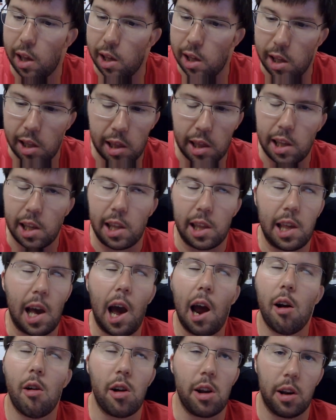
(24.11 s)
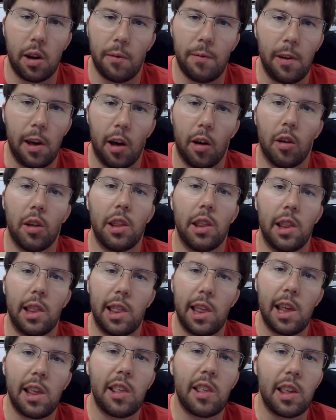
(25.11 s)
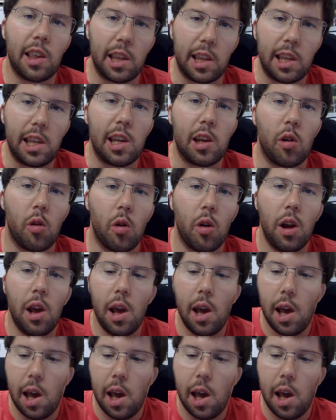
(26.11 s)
in the entire NFL this year,